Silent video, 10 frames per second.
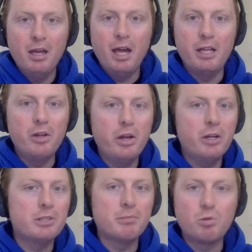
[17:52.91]
And you
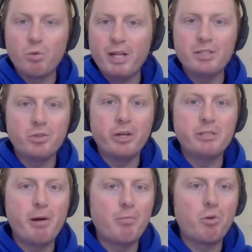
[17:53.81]
hear some great stories
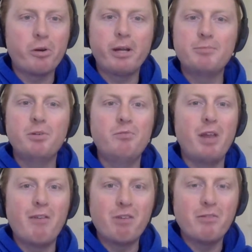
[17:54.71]
about programs you've
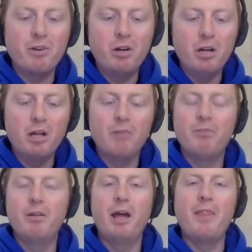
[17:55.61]
never even heard of.
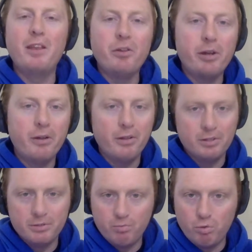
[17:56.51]
And then you hear
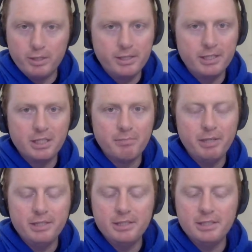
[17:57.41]
those really touching
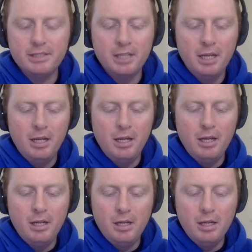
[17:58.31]
pieces.
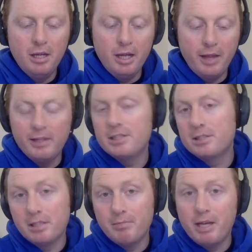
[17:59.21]
And this is
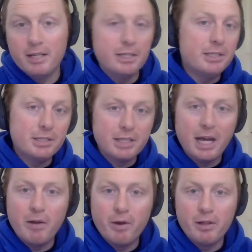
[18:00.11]

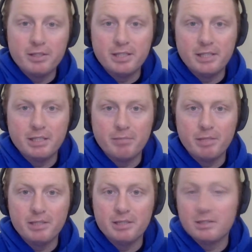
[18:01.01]
kind of one of those touching
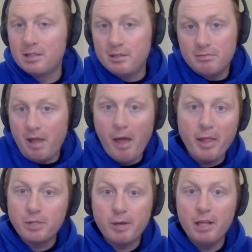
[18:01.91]
pieces. And
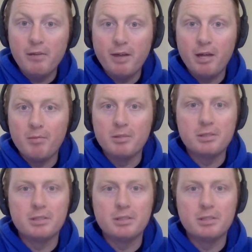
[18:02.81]
that's why I love animals.